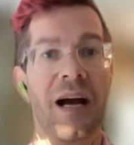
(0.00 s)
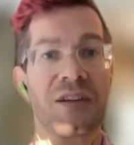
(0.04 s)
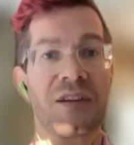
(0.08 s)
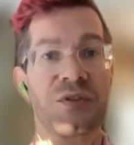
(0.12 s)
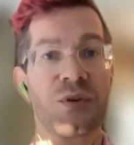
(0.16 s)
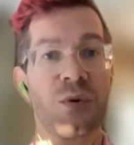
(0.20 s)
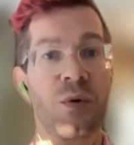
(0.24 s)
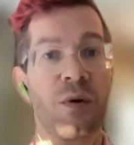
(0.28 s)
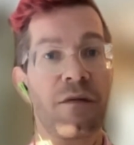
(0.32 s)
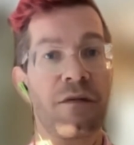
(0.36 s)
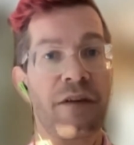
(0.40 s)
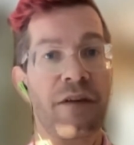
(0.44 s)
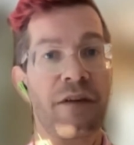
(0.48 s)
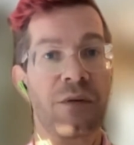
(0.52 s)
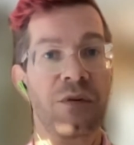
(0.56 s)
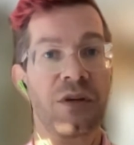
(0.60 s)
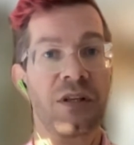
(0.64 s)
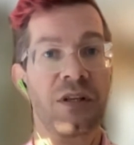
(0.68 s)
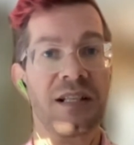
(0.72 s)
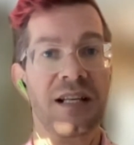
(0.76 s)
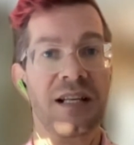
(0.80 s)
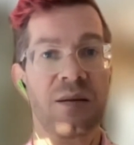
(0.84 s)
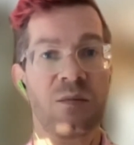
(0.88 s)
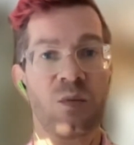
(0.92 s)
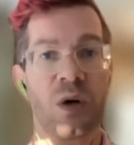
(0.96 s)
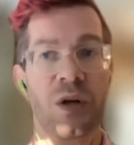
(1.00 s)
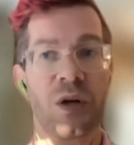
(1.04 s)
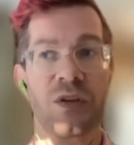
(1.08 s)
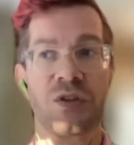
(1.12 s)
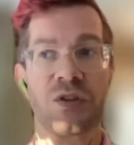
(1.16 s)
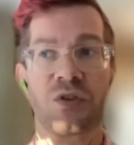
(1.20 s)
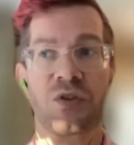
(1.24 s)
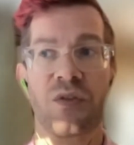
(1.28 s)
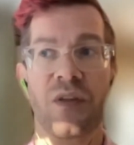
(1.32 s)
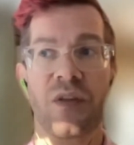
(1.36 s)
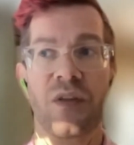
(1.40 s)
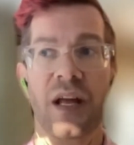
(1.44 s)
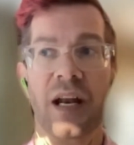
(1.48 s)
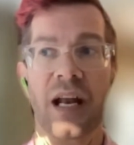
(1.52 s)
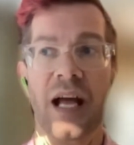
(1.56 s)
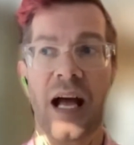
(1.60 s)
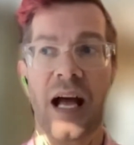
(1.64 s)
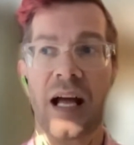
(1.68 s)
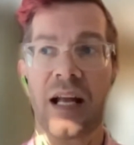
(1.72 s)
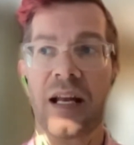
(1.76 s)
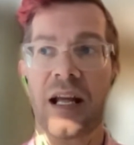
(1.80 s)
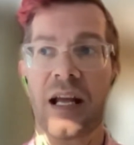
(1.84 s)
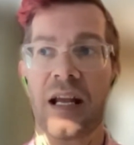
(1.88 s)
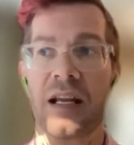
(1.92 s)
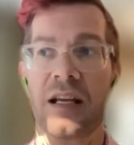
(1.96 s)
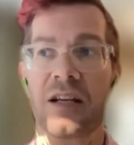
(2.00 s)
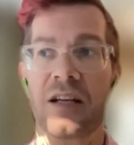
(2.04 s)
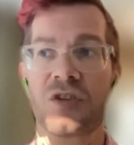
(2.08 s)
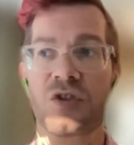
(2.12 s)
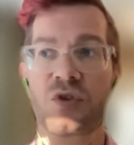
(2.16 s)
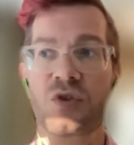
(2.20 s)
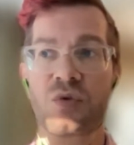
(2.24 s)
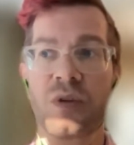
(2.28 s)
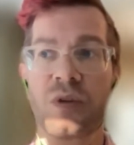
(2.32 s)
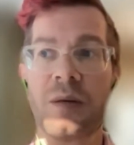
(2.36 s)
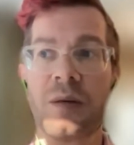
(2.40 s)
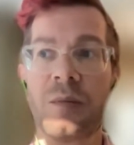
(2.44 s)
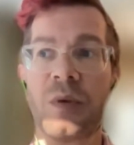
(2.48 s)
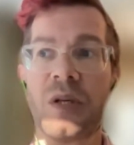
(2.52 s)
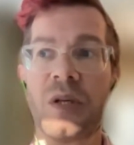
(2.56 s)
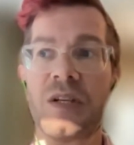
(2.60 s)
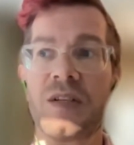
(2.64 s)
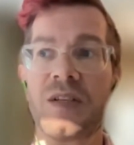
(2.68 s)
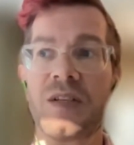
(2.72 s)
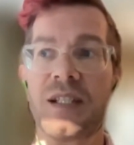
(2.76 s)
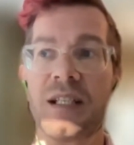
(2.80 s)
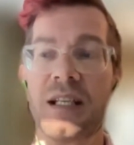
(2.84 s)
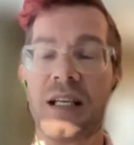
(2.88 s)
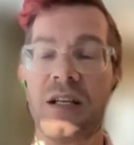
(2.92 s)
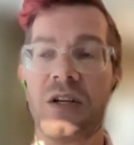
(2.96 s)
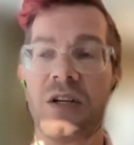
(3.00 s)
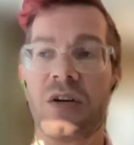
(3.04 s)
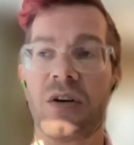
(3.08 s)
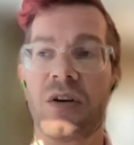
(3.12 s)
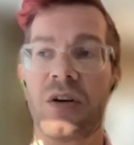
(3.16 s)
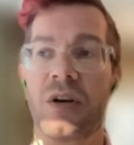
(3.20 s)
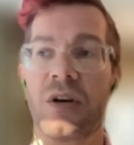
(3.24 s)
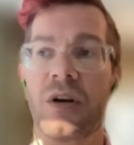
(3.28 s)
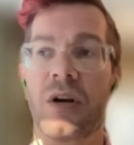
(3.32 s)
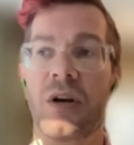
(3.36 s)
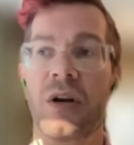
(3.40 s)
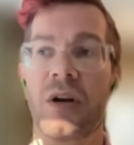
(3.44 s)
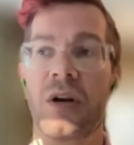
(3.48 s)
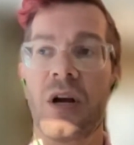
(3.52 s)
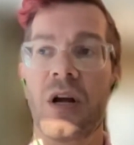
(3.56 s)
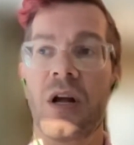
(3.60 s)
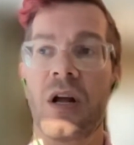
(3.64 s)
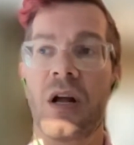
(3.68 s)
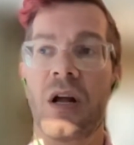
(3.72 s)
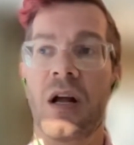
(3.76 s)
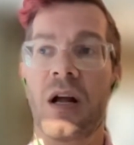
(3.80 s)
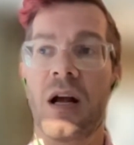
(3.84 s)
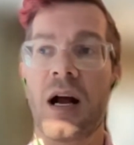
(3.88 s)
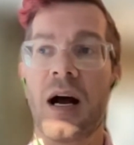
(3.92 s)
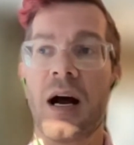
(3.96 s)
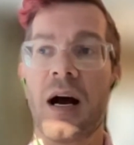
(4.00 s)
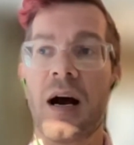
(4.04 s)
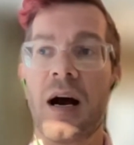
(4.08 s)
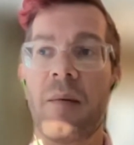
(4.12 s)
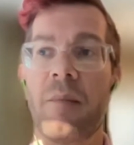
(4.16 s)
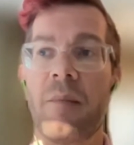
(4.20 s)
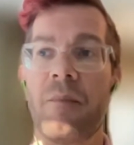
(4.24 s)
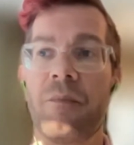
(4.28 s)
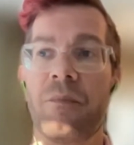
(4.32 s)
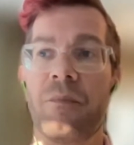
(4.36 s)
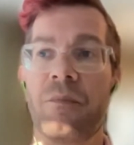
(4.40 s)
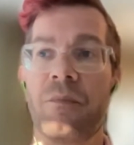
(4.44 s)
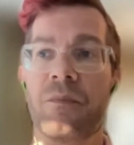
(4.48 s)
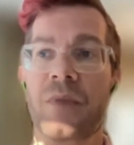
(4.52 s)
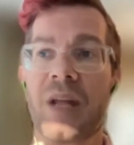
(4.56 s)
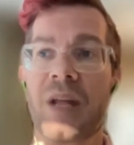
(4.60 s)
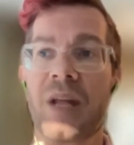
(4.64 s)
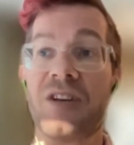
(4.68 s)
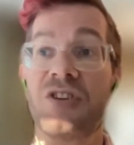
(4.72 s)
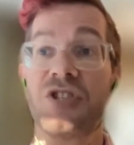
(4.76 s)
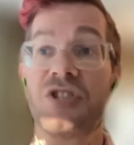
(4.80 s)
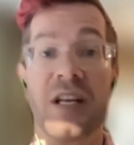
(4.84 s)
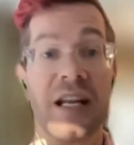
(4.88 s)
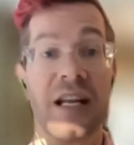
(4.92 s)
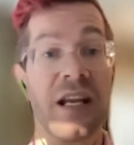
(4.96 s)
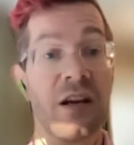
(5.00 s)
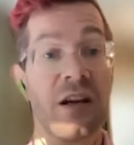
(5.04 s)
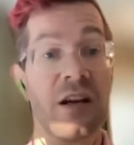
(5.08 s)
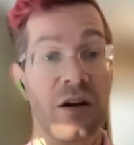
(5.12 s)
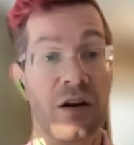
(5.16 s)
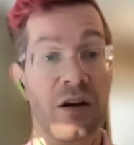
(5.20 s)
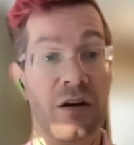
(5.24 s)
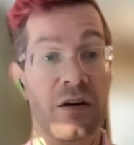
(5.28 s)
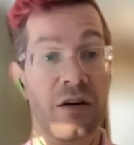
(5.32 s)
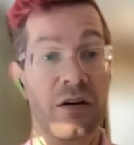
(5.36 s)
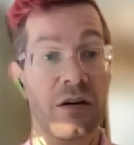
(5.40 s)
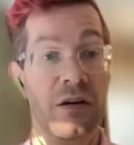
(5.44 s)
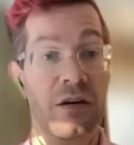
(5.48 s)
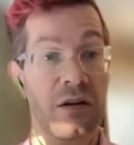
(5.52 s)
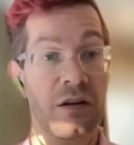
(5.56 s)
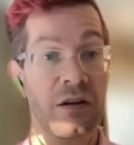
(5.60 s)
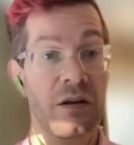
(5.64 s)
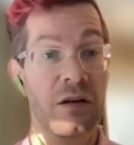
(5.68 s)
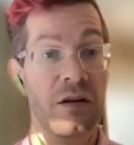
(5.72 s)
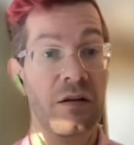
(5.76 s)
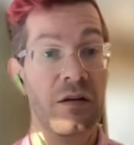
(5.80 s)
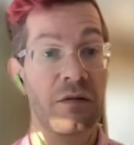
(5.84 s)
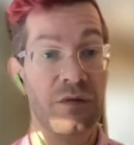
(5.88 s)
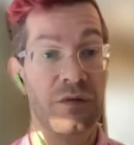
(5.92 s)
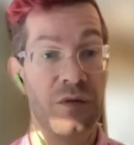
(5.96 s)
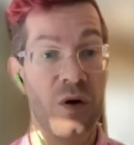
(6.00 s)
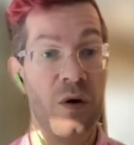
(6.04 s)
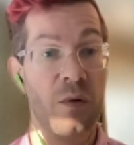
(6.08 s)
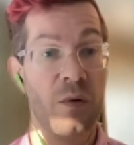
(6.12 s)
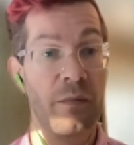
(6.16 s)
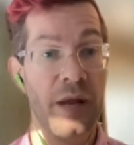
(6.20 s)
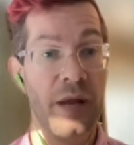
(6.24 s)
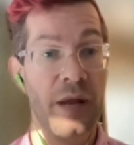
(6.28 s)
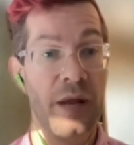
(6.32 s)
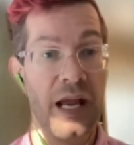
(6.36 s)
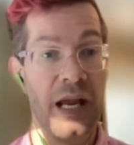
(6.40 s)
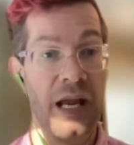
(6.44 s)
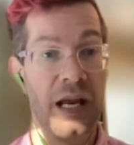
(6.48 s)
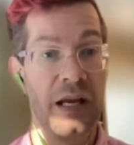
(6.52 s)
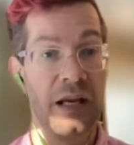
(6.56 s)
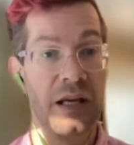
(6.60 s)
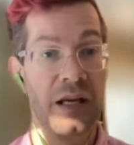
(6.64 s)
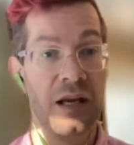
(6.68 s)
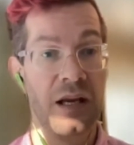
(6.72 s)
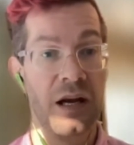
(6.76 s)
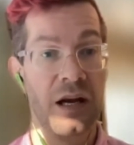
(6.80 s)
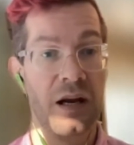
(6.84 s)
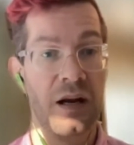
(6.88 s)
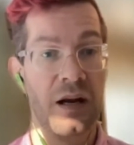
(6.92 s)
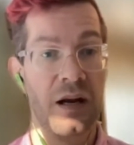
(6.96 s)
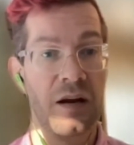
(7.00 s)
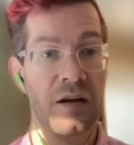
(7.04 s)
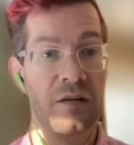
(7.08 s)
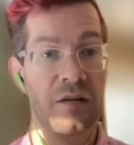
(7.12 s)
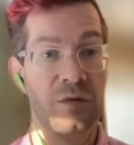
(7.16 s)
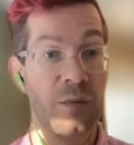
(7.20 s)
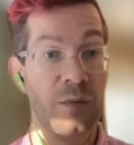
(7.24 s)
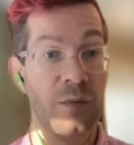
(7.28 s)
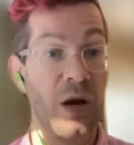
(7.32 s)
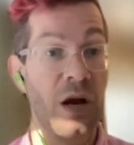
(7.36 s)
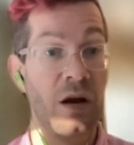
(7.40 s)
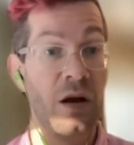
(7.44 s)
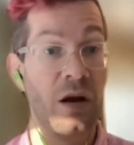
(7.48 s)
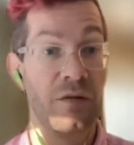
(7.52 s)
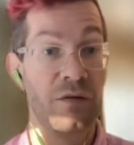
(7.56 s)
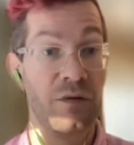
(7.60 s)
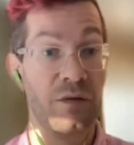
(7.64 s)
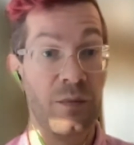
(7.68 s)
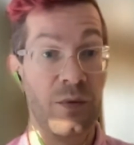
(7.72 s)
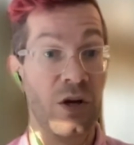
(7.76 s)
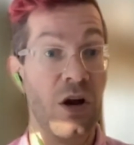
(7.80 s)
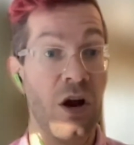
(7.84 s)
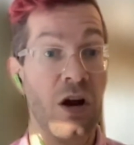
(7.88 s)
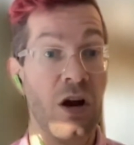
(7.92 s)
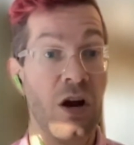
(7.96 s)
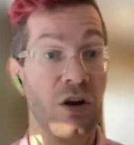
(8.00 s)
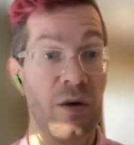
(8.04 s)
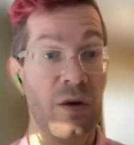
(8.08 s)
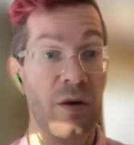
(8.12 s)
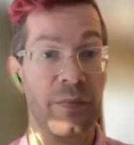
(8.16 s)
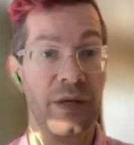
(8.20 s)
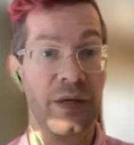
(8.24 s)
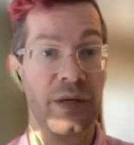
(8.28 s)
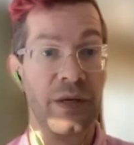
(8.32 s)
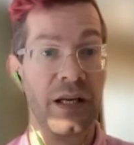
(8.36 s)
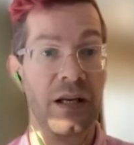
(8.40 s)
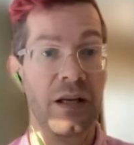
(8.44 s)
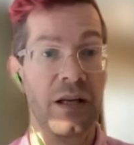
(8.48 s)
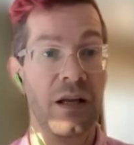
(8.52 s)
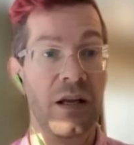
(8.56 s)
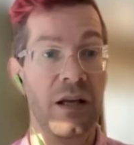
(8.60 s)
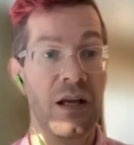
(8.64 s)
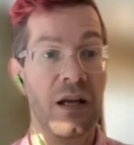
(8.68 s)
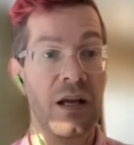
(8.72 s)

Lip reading: saw a founding team once that had a extremely senior engineer from a car company.